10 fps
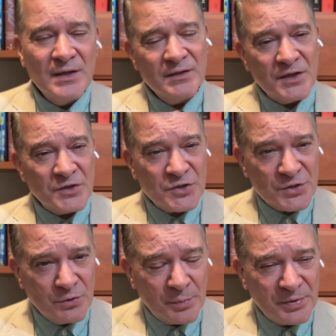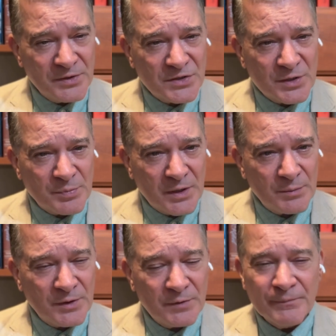They sue a police
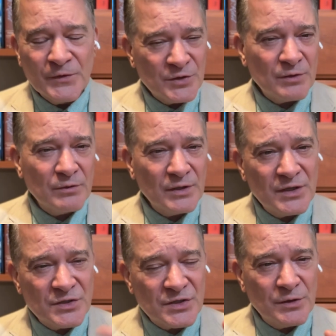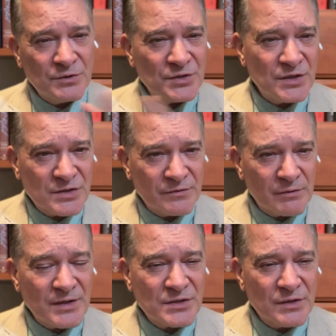department. Generally, it's DOJ Civil
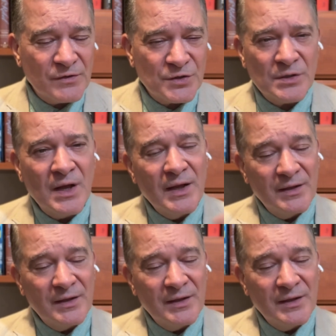Rights Division.